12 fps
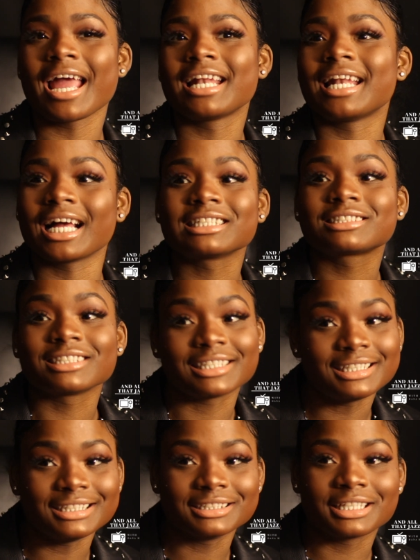And that's the
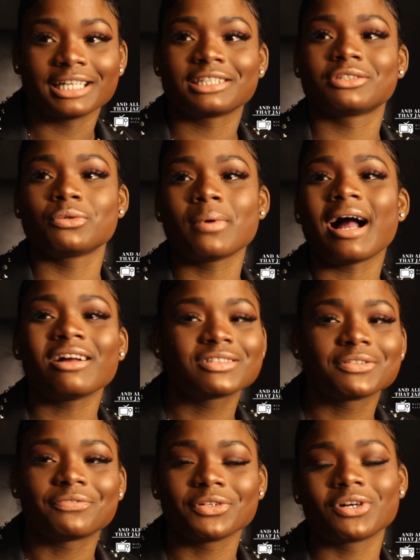key. Like, you have
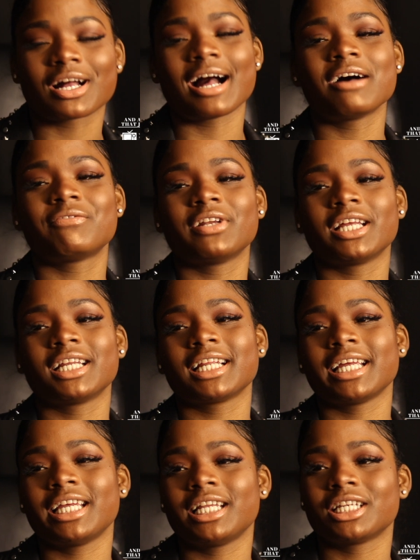to feel confident
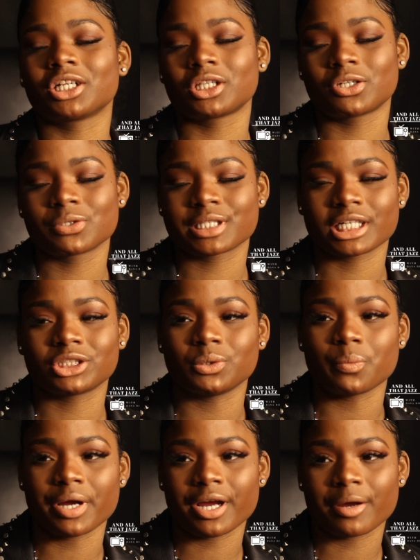in the clothes that
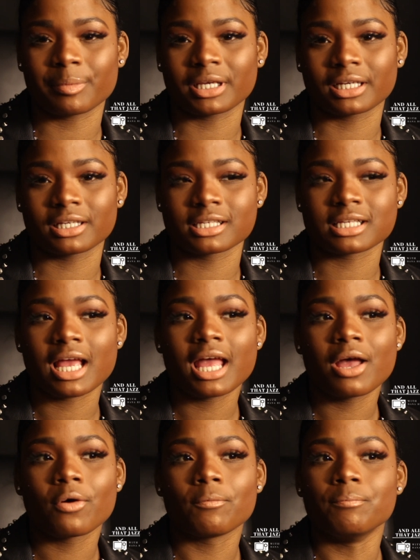you wear, because
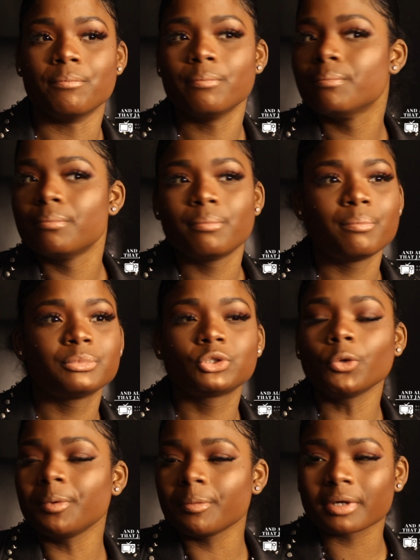
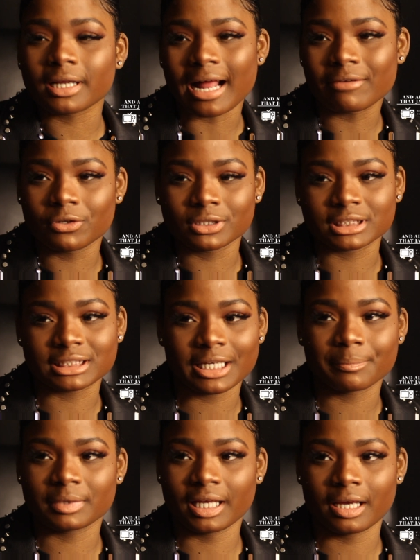two people could have on the
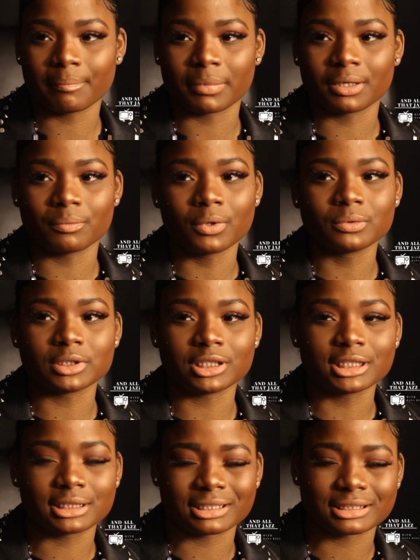same thing, but it won't
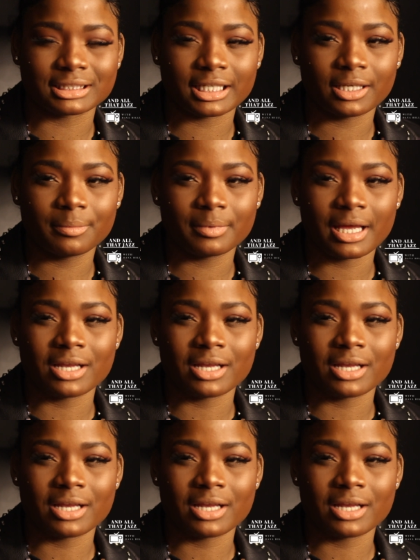look the same.